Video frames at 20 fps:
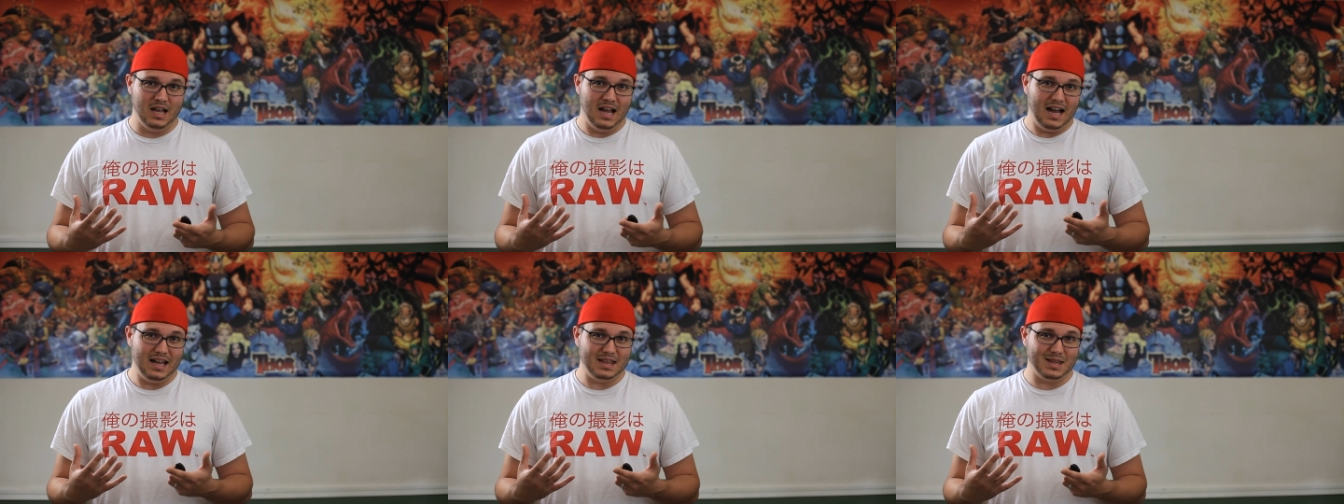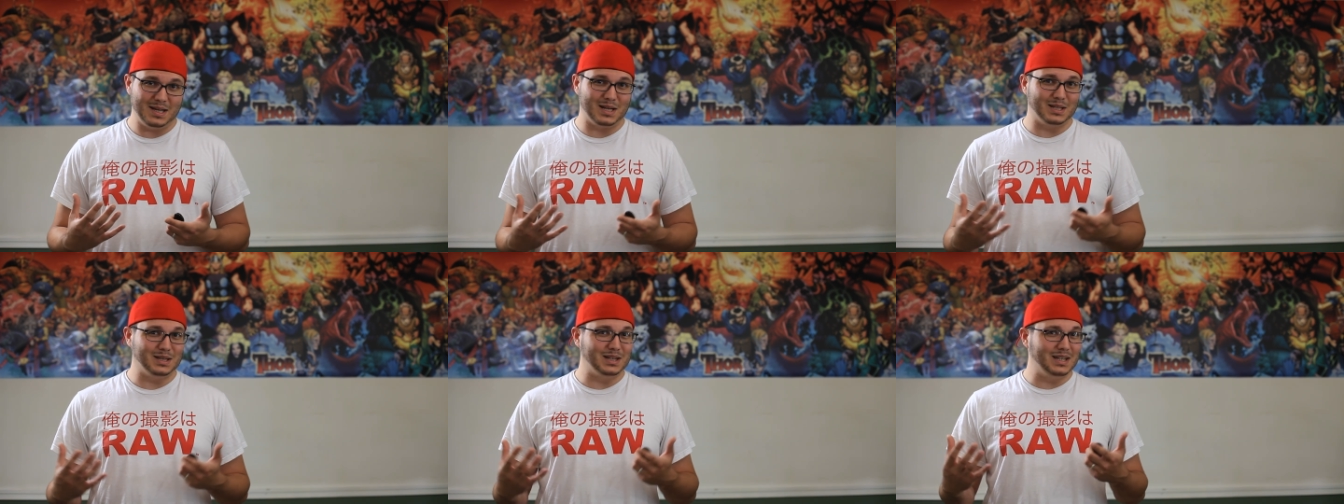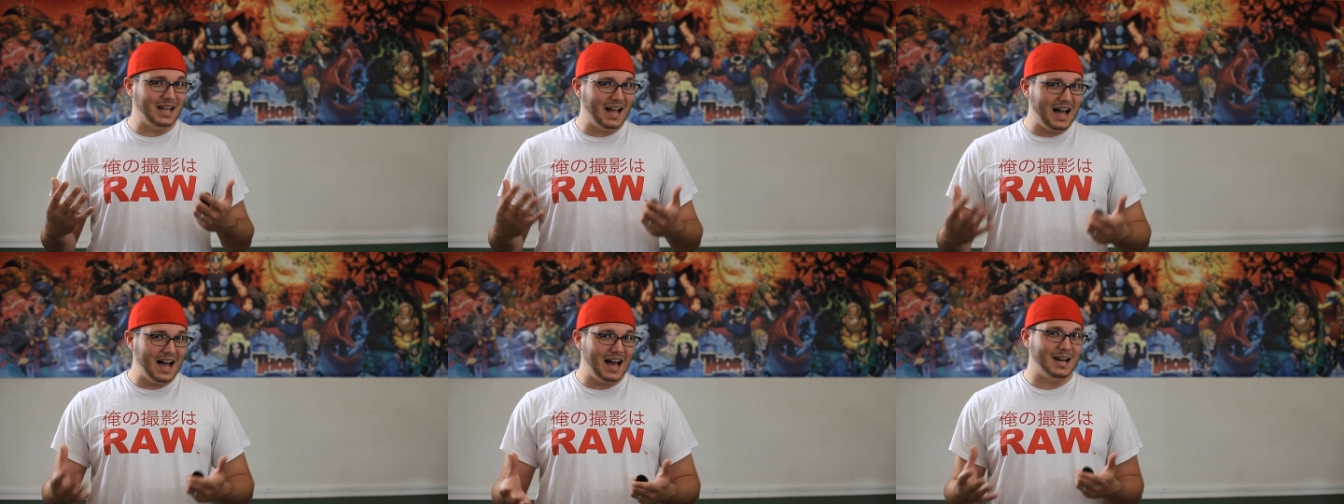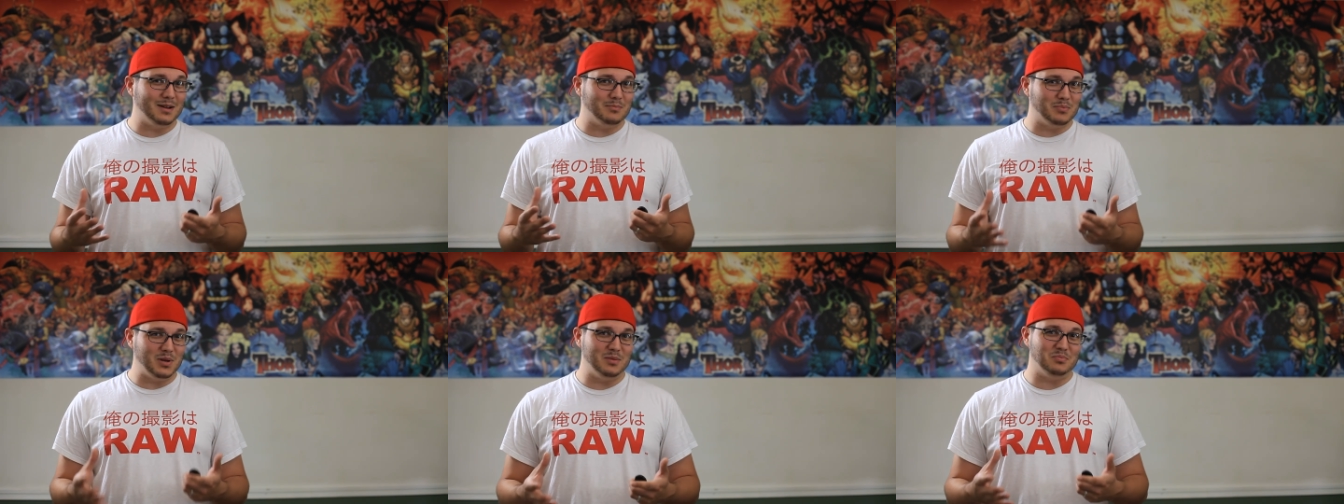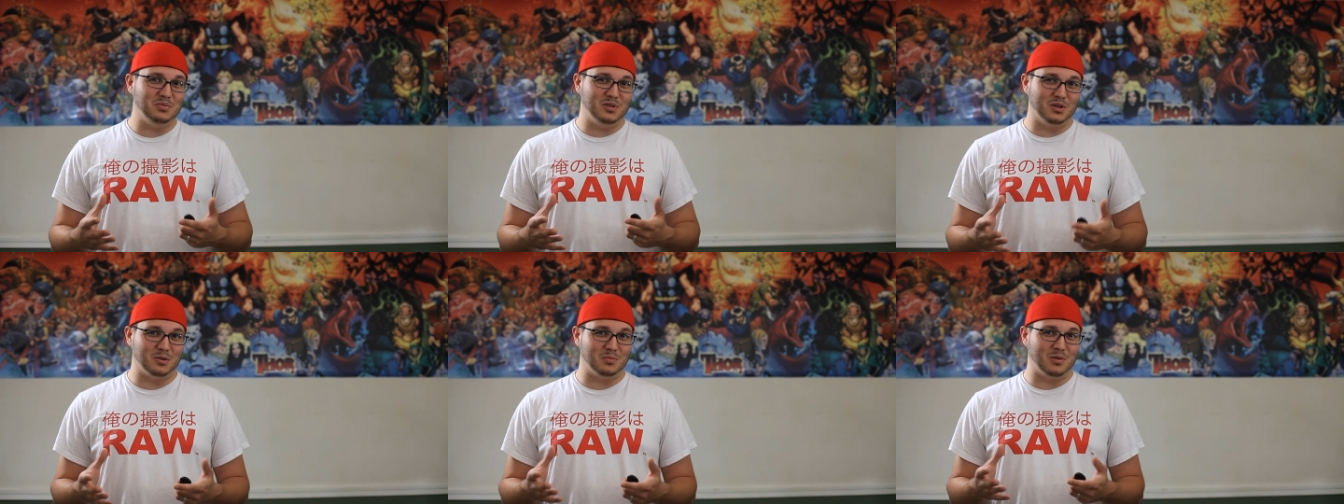I think a lot of
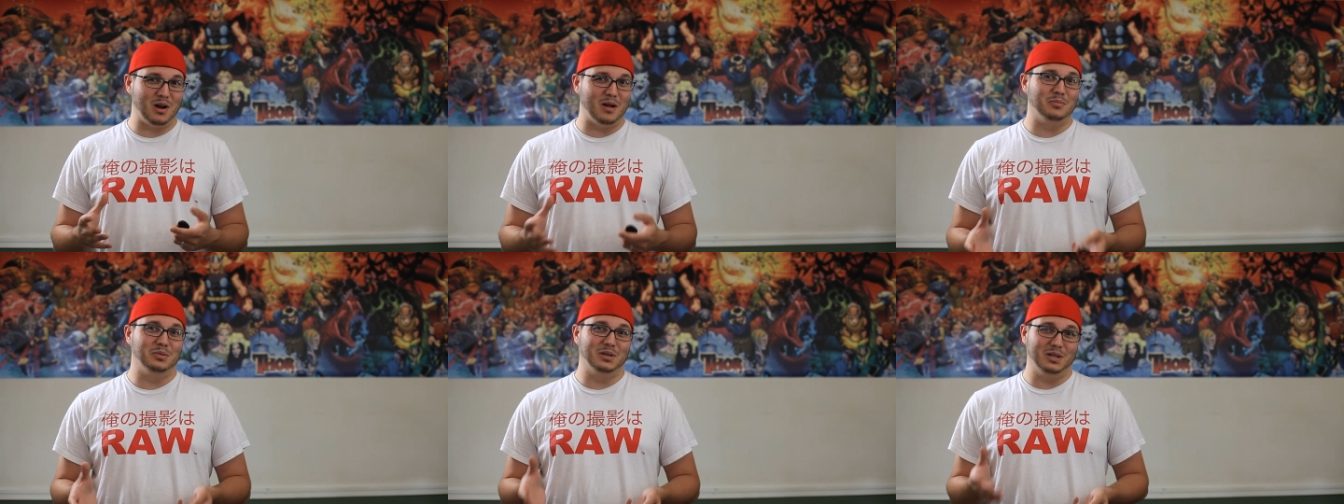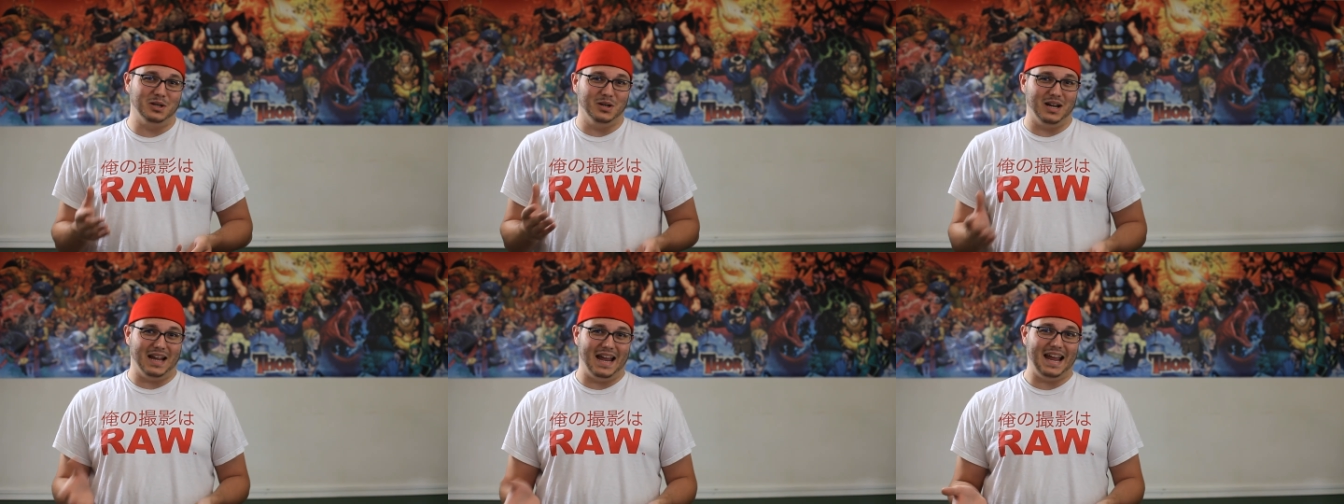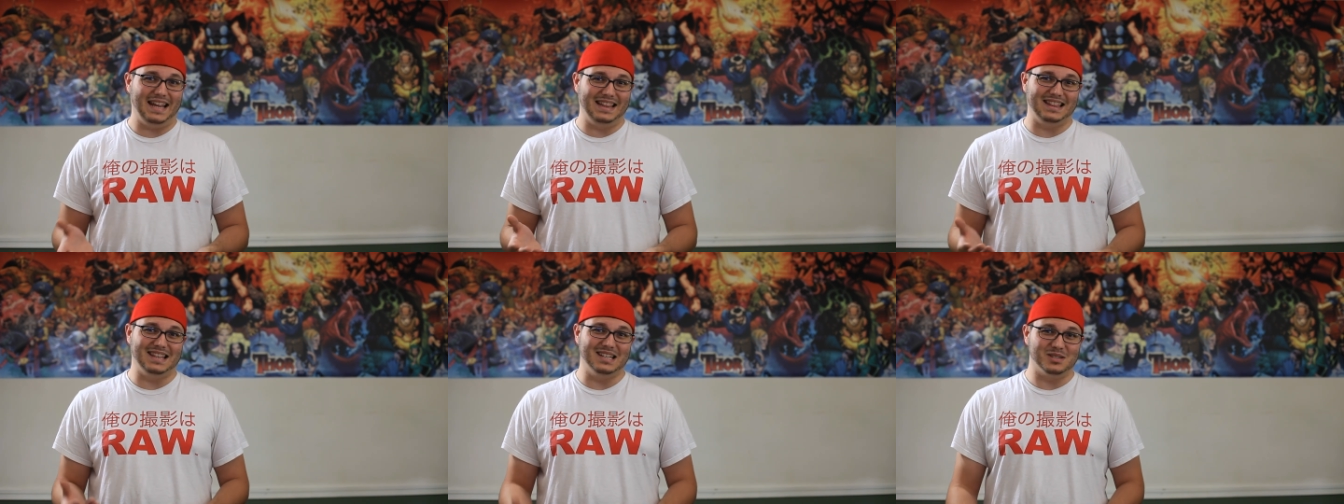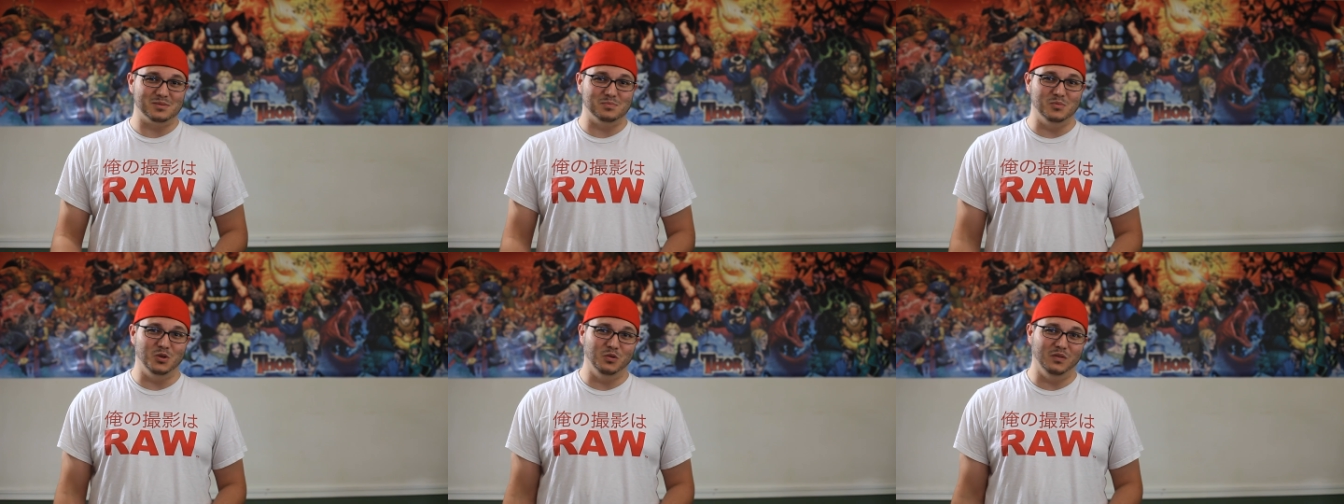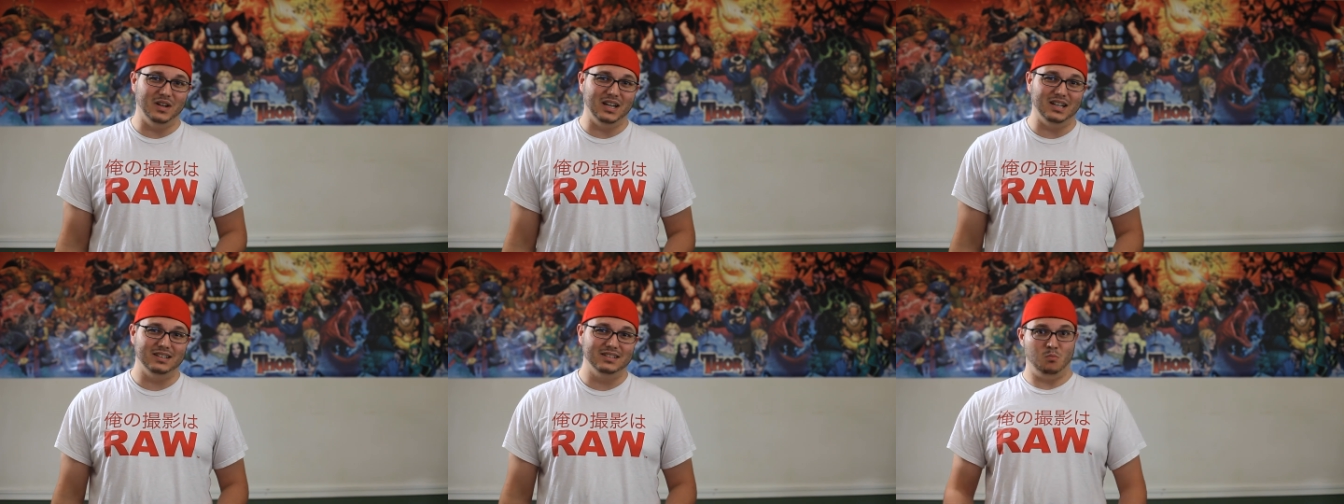people are probably going to hate this
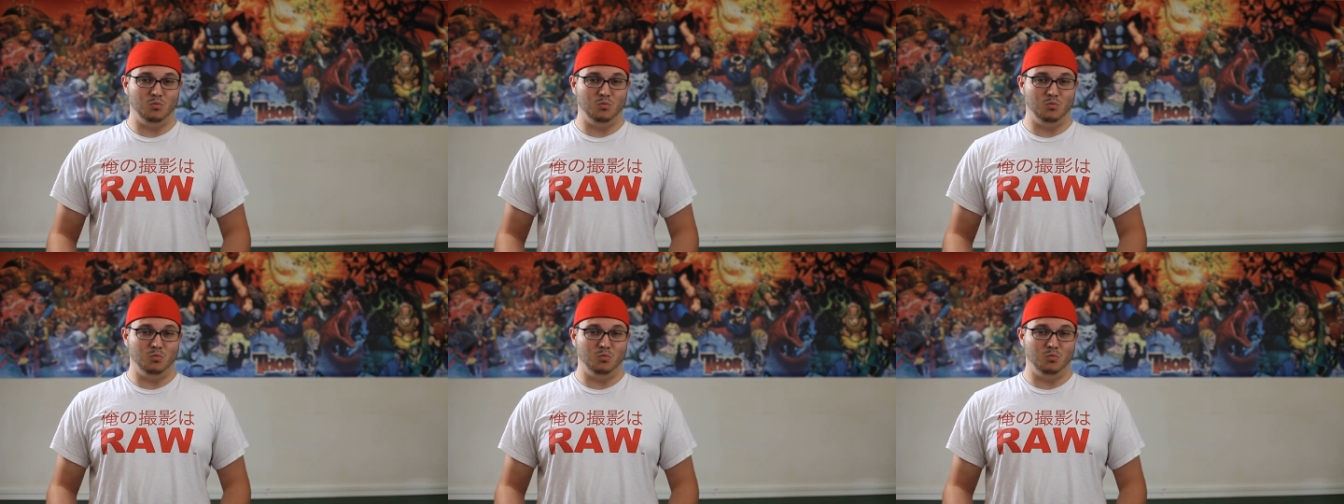movie.